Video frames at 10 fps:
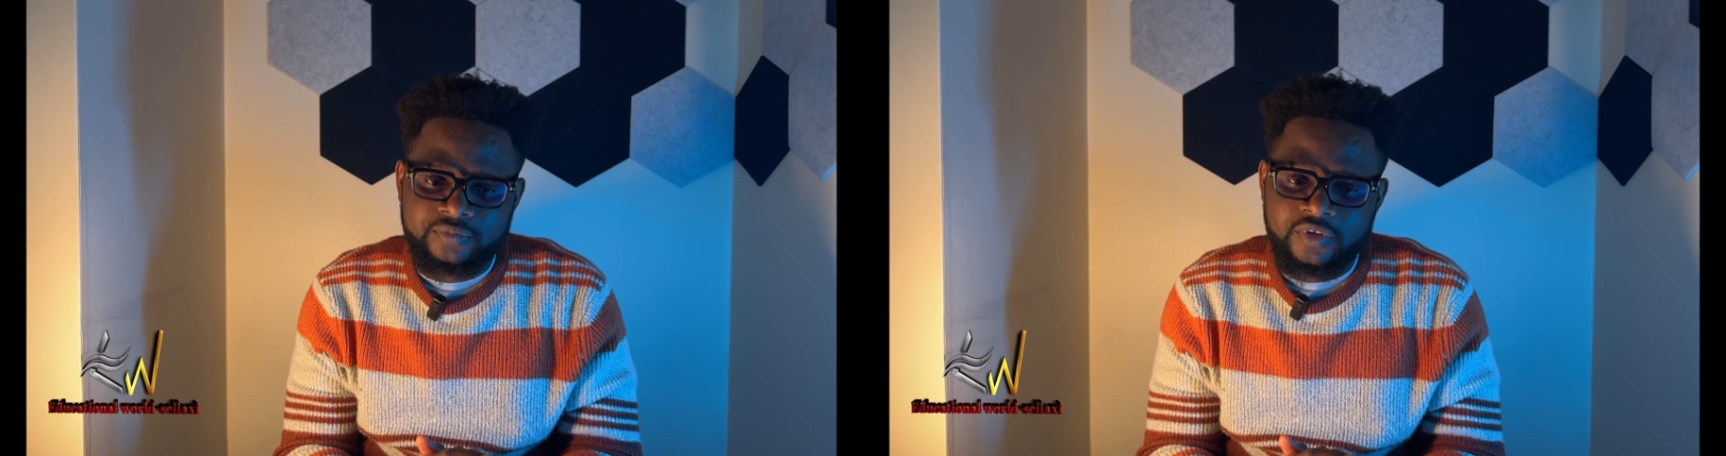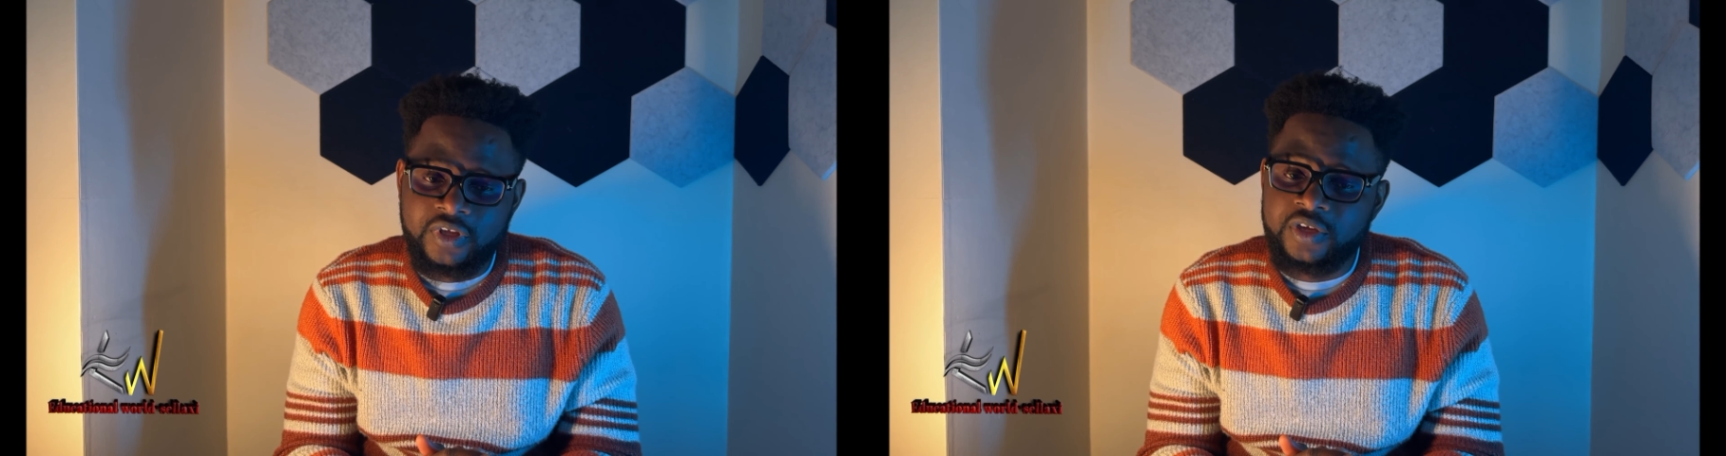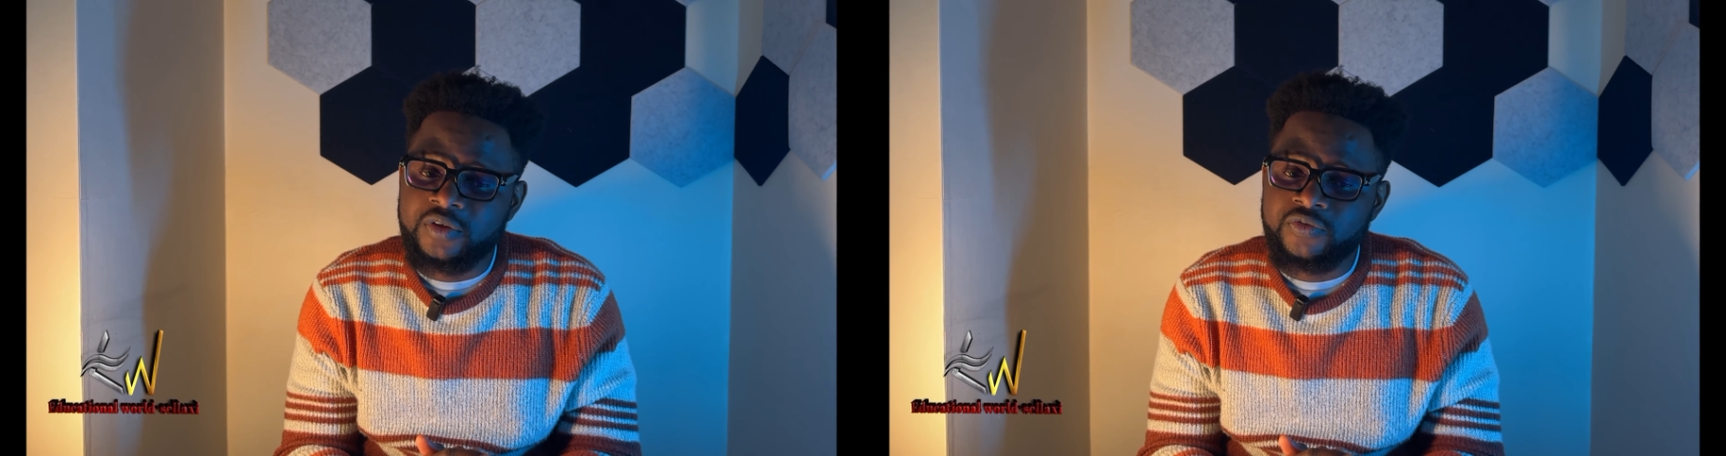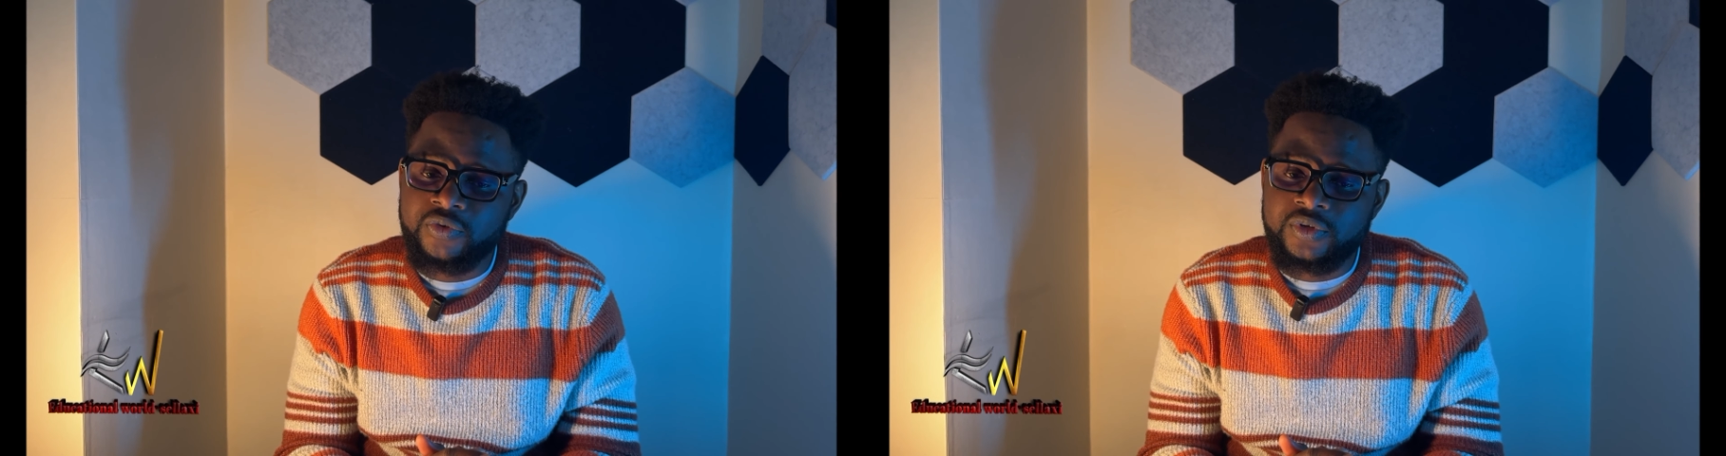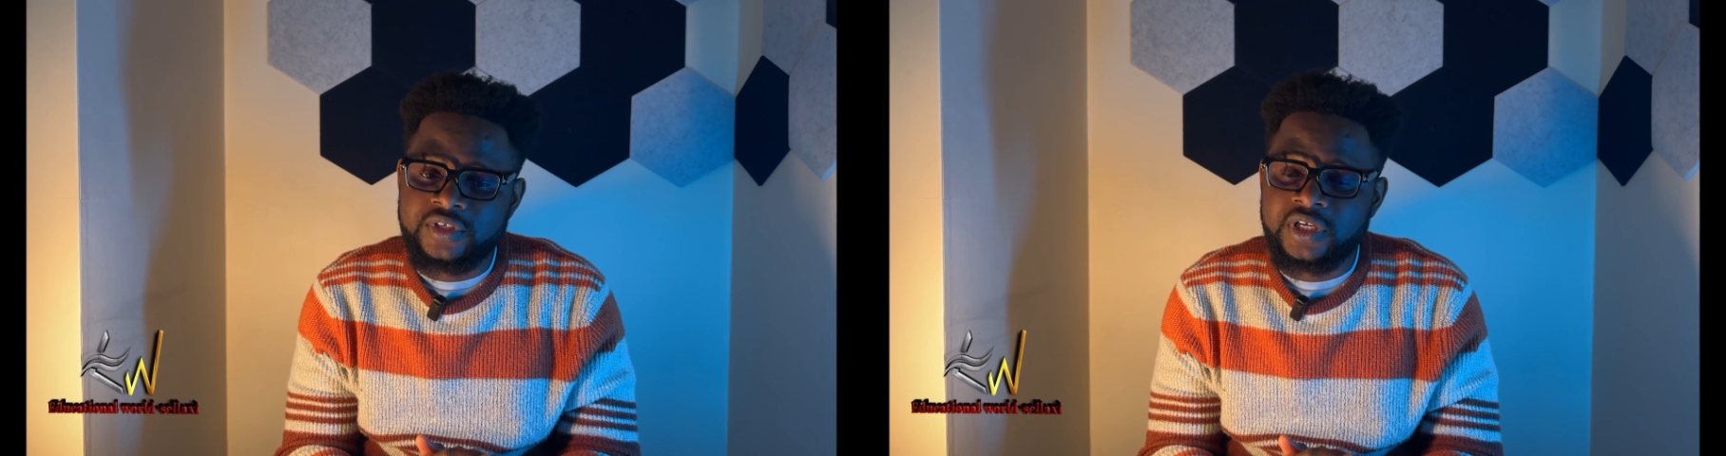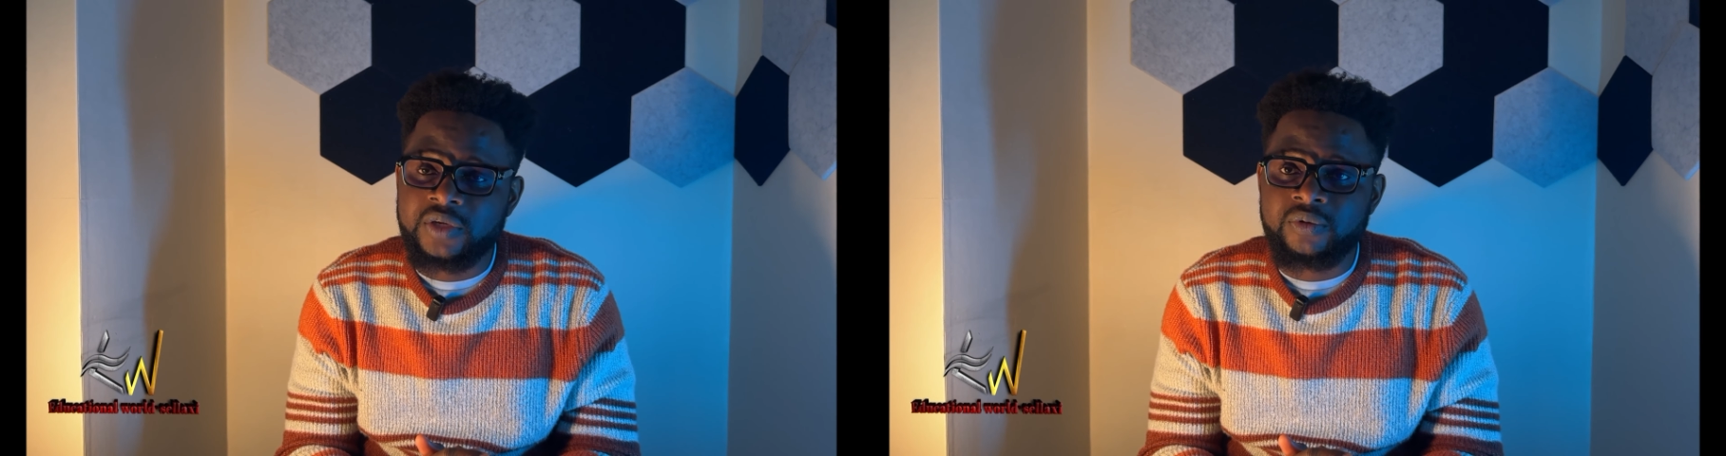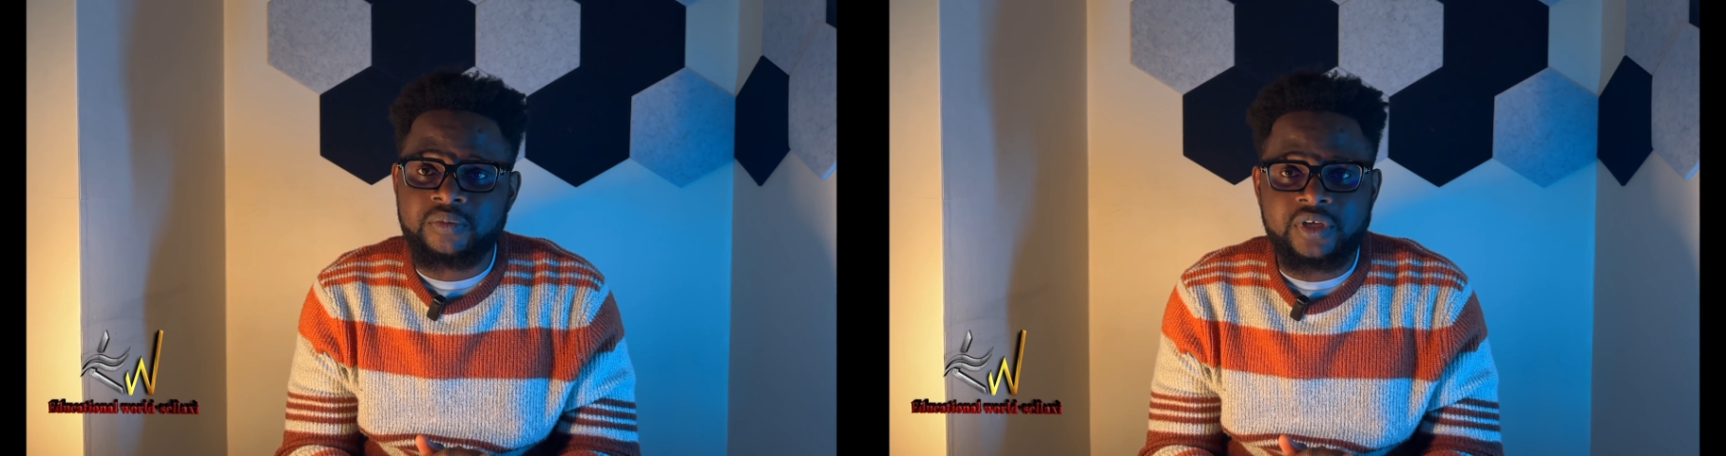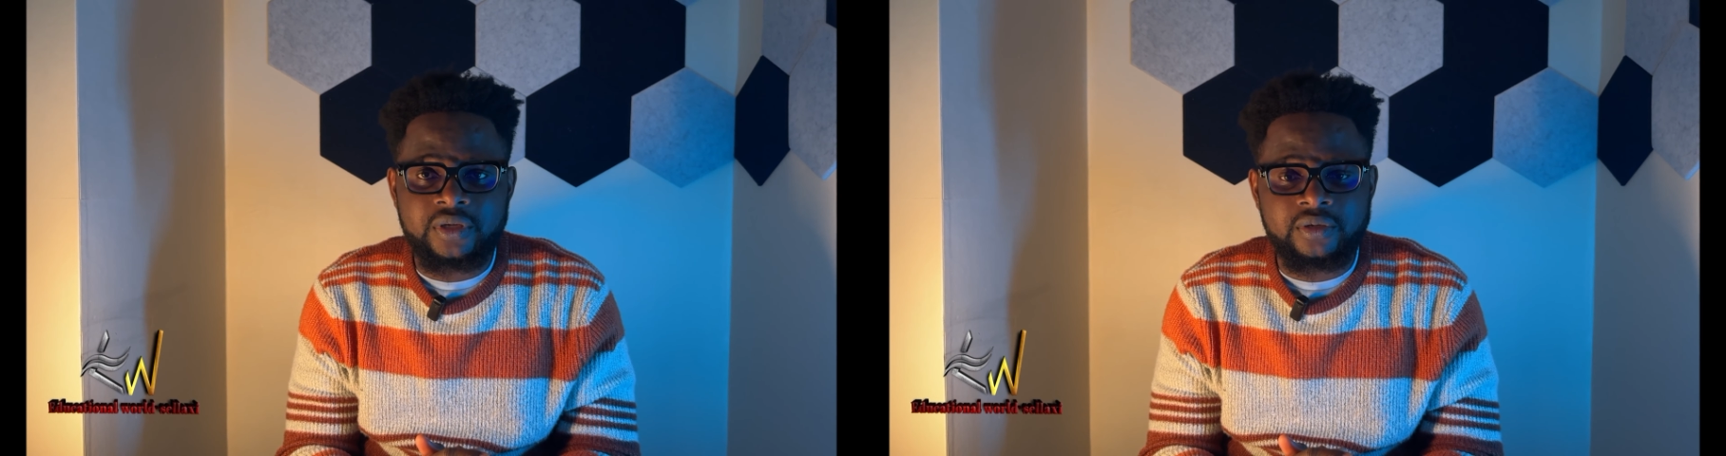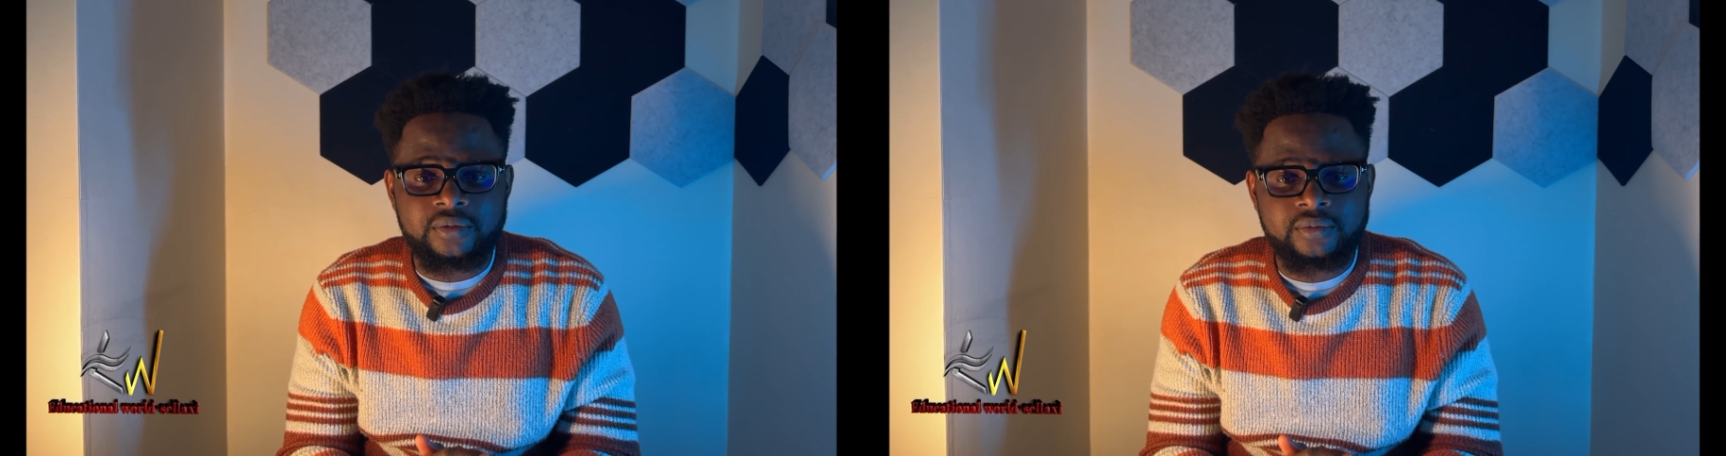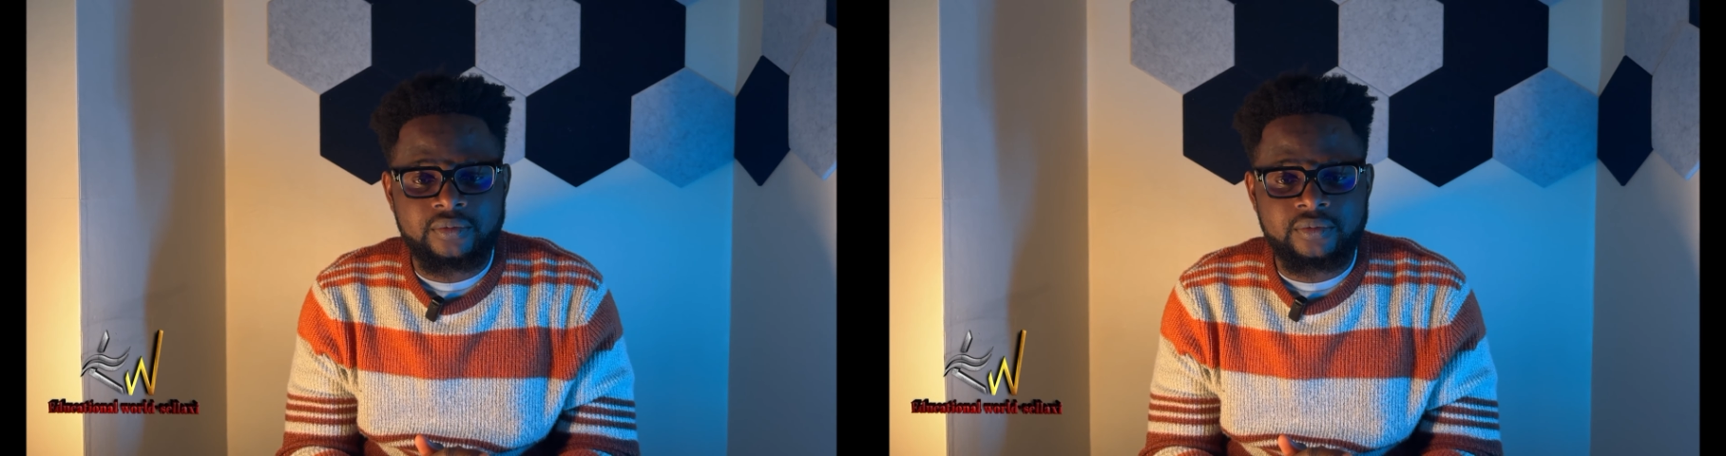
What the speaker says: Thank you for sticking with me